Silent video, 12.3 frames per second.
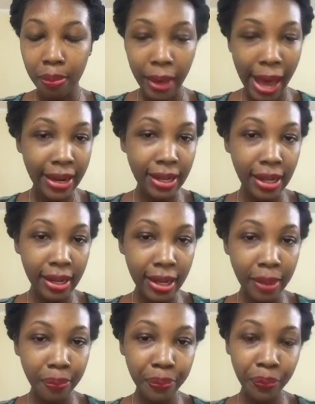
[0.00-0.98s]

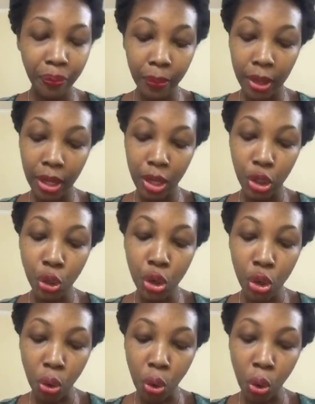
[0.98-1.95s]
ideally, you
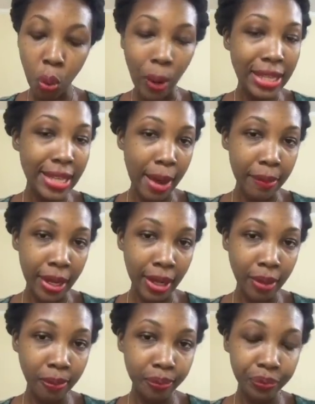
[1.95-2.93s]
know what's
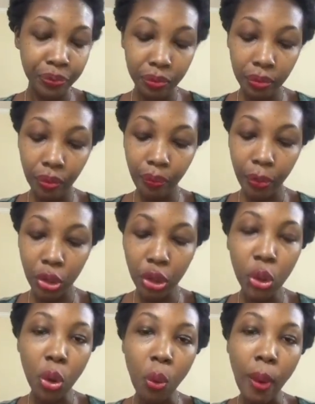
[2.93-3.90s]
happening. You
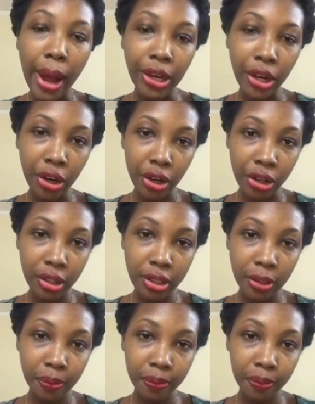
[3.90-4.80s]
know why you're hurt,